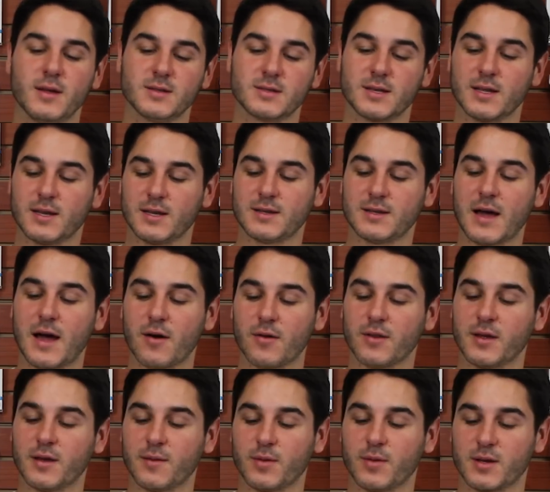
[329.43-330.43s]
to get it
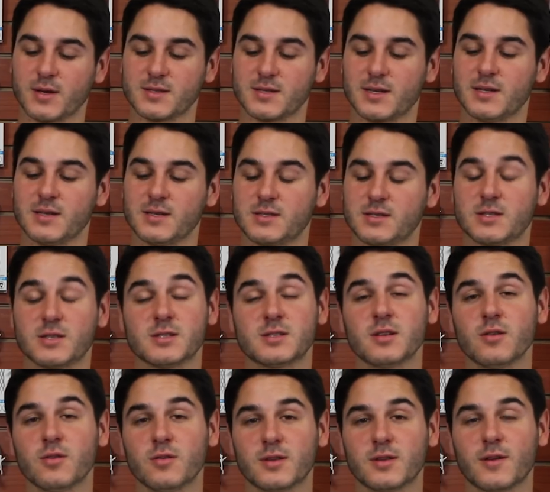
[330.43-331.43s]
dialed in because it is just
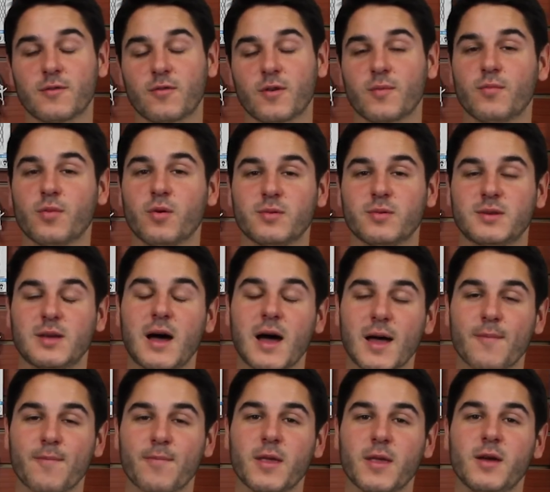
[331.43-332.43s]
a little different, but with
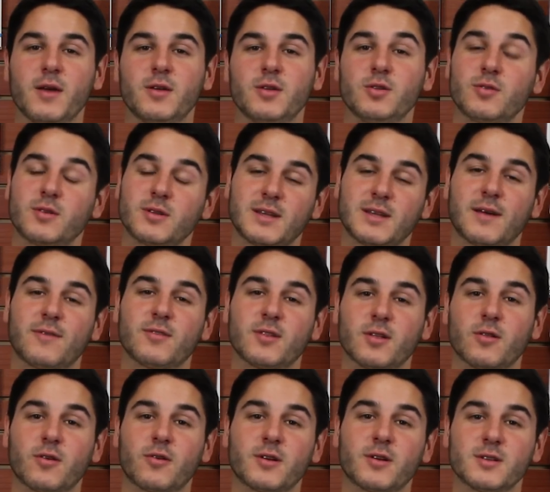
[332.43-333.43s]
time, you can
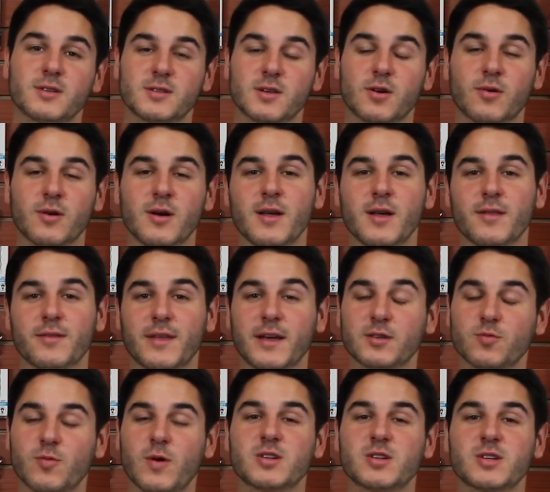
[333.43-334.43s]
definitely learn it. So
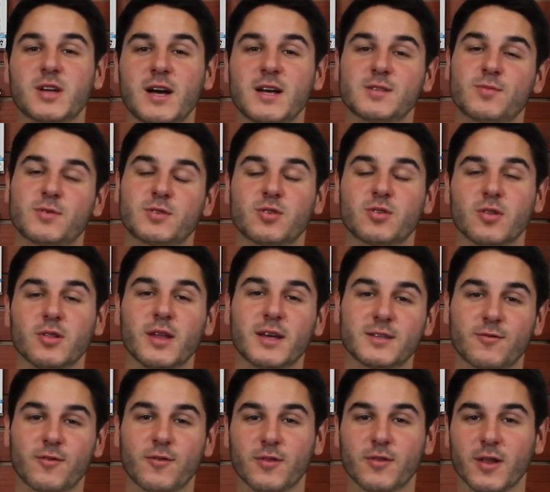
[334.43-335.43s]
thanks for watching, guys. Make sure to
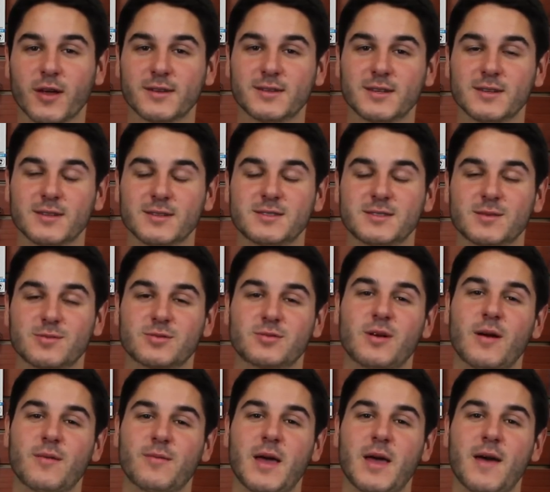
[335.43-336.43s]
like if you liked it,
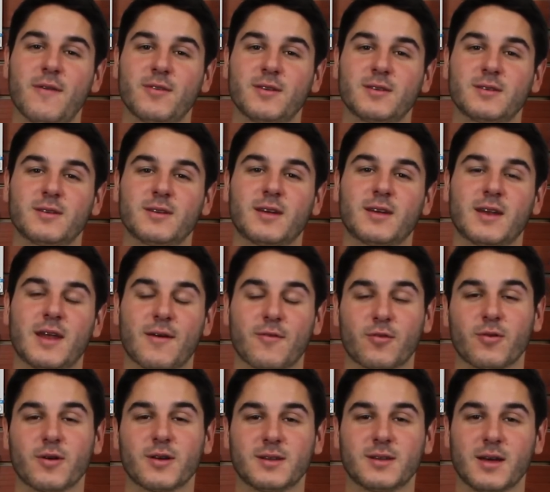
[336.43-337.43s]
subscribe if you haven't, and have
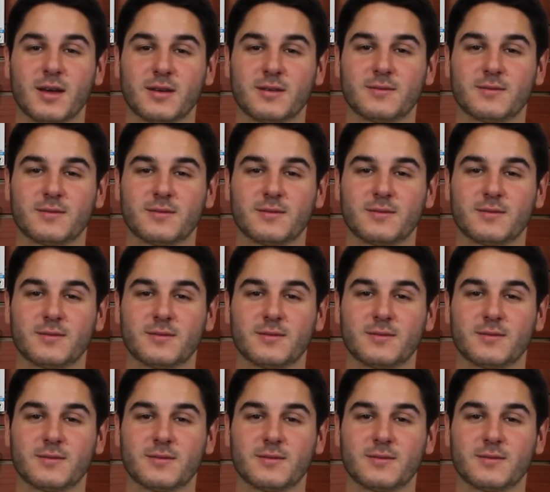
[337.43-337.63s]
a great day.